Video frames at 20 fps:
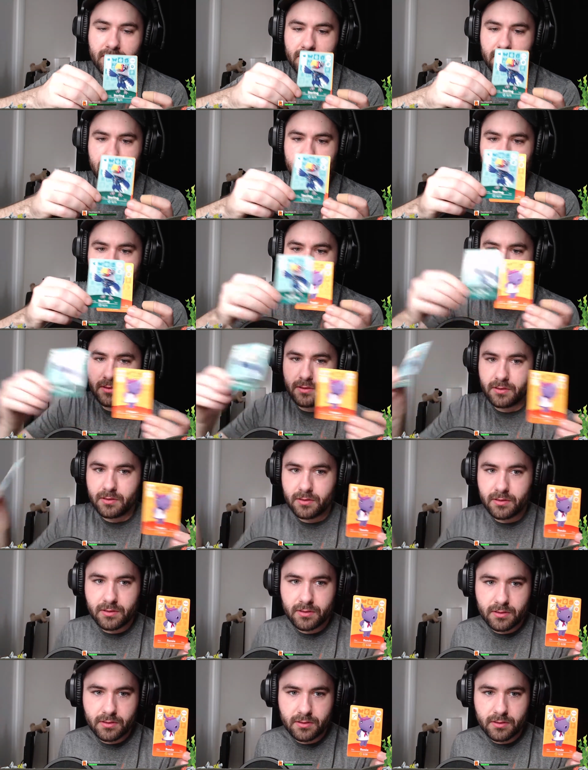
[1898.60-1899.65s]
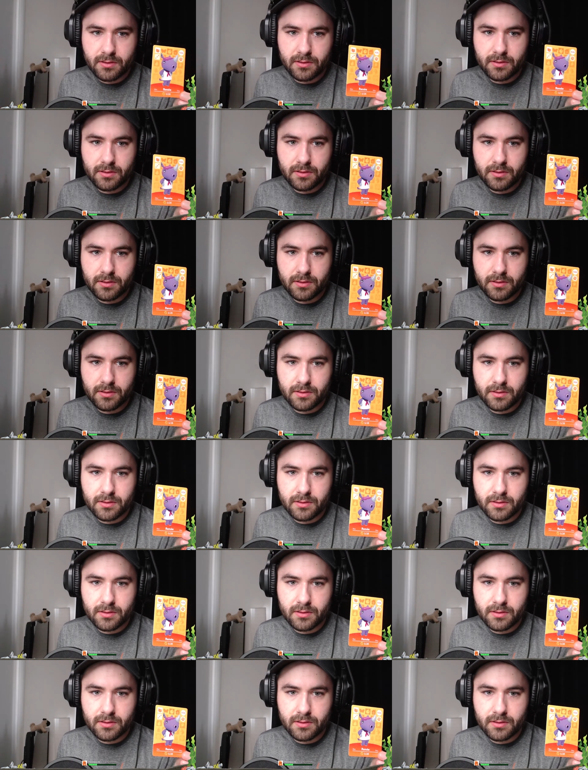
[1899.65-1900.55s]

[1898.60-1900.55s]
No one is speaking in this clip.